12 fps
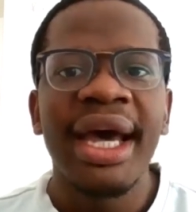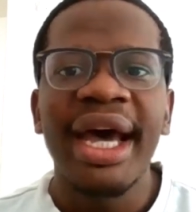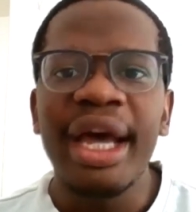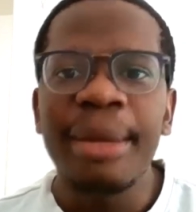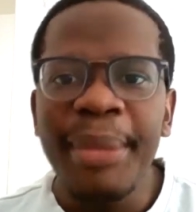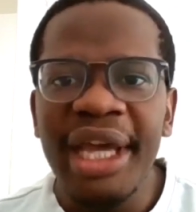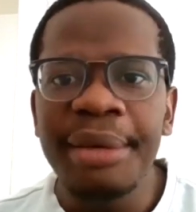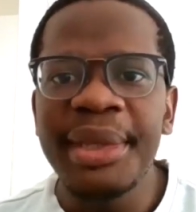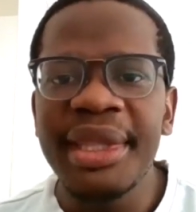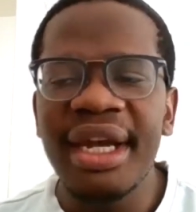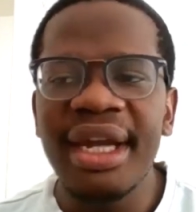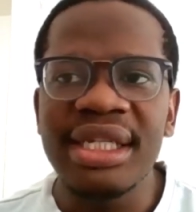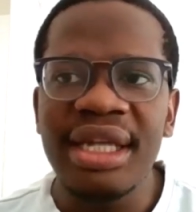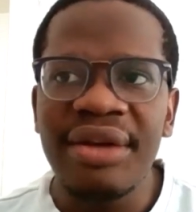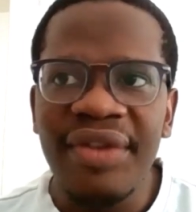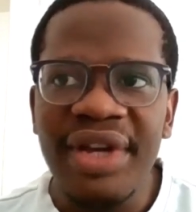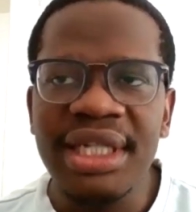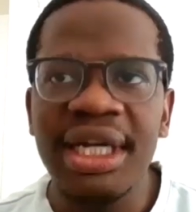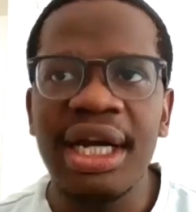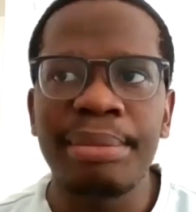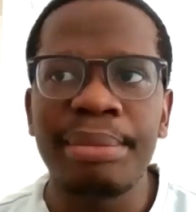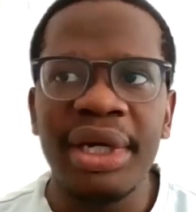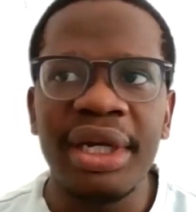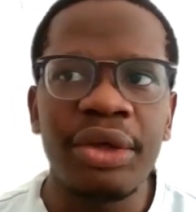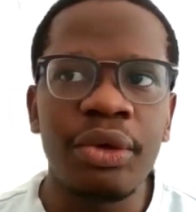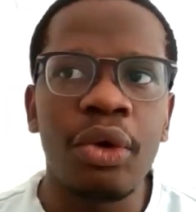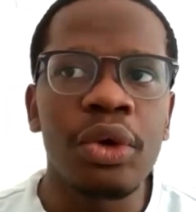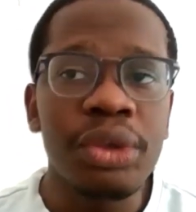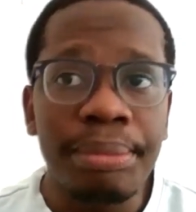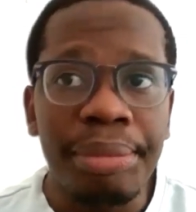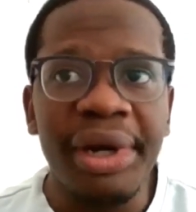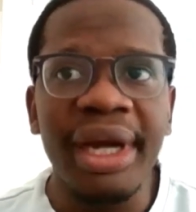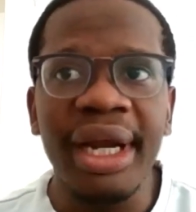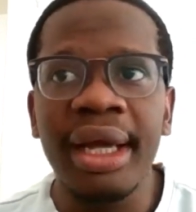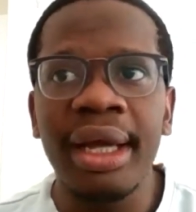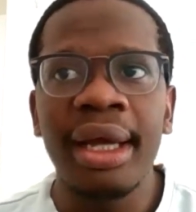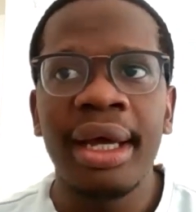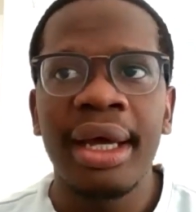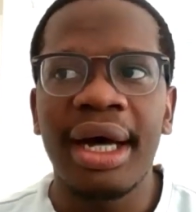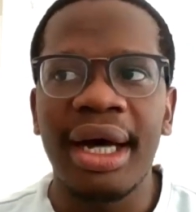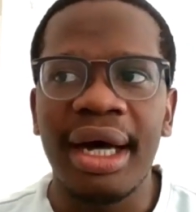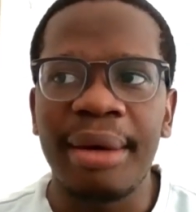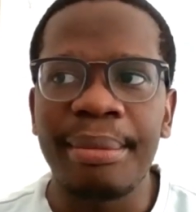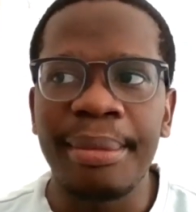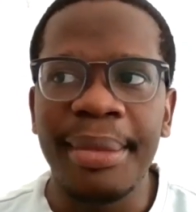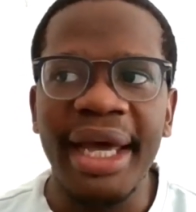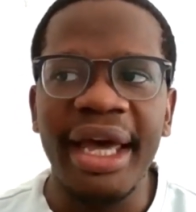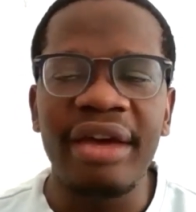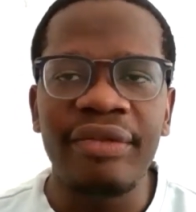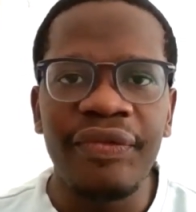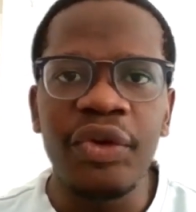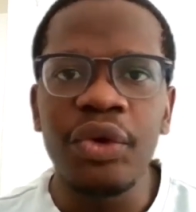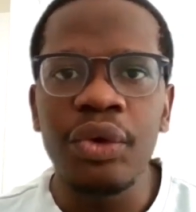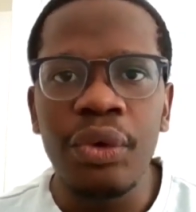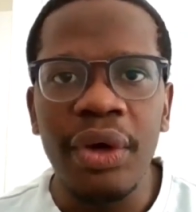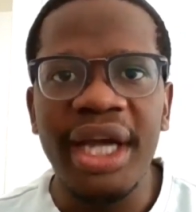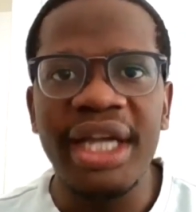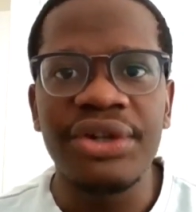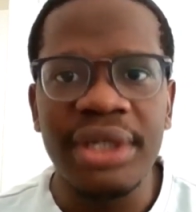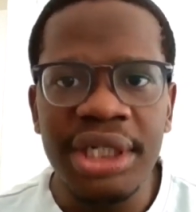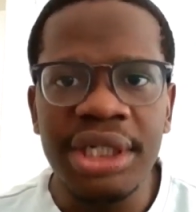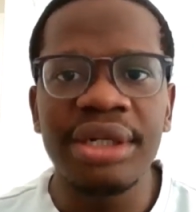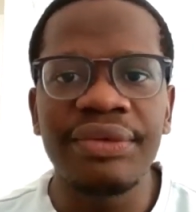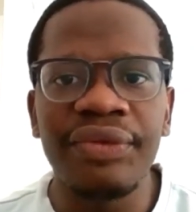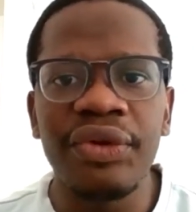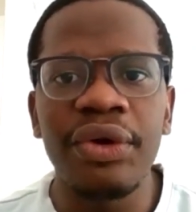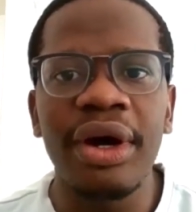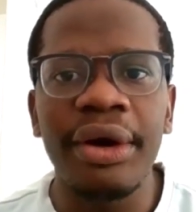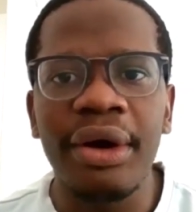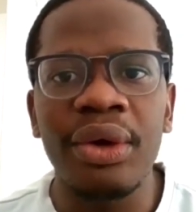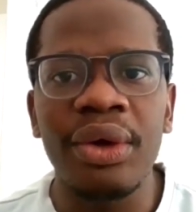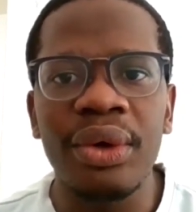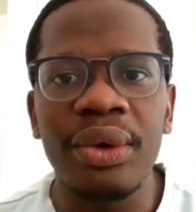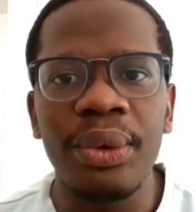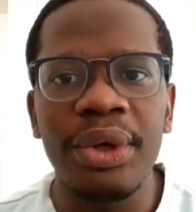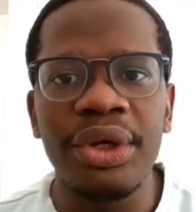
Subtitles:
And maybe then as an investor company, you also bring a strategic view around,